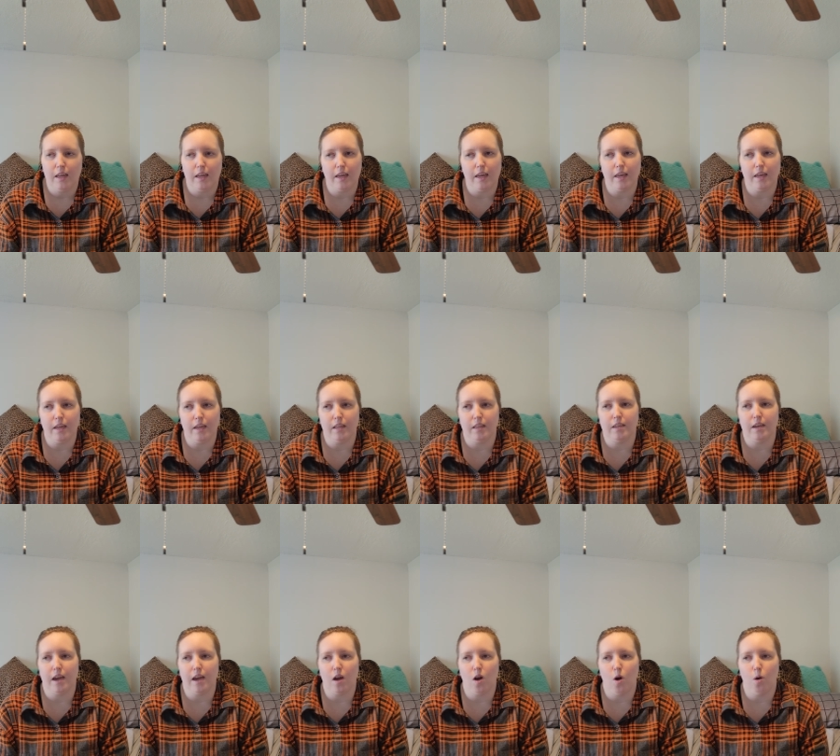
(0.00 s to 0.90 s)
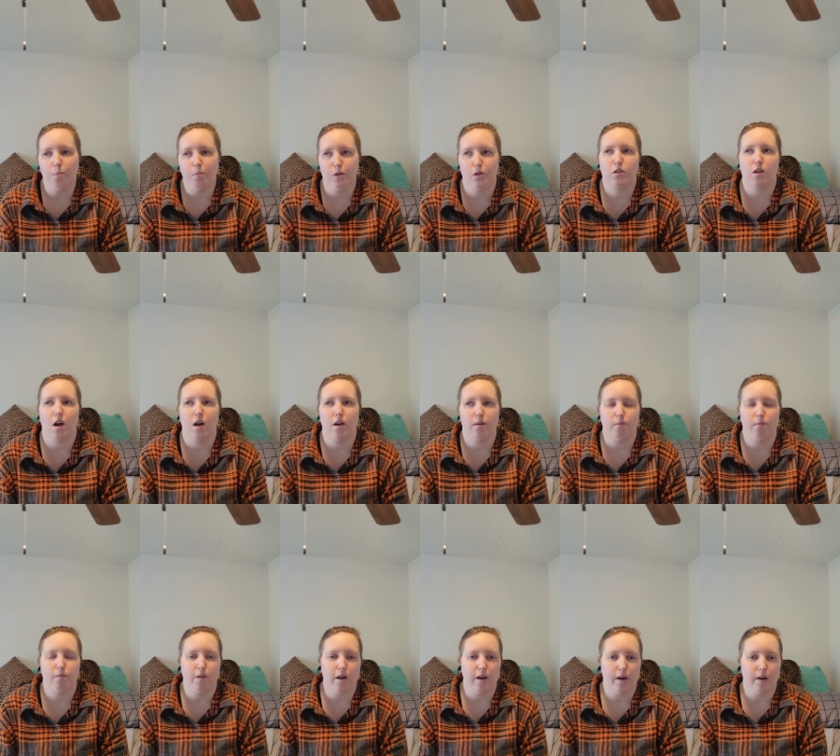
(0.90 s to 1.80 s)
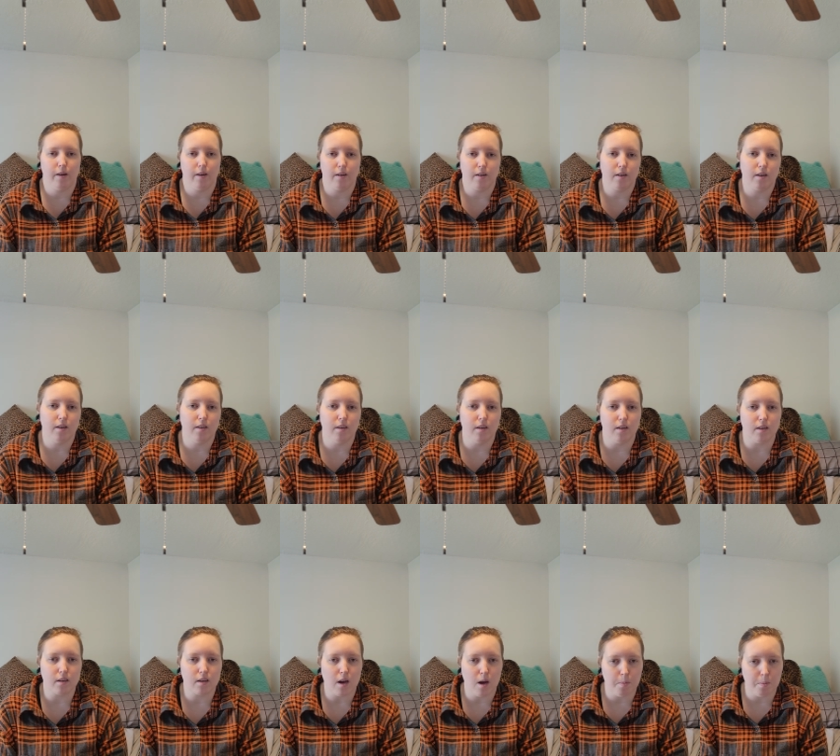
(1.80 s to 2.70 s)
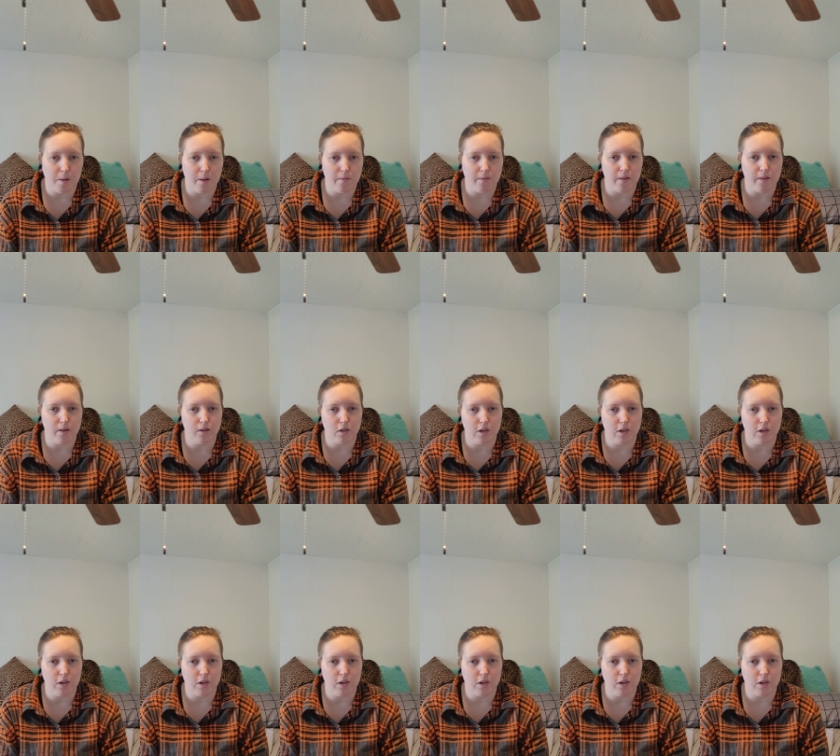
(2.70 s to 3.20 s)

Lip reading: and I almost caught on fire a couple of other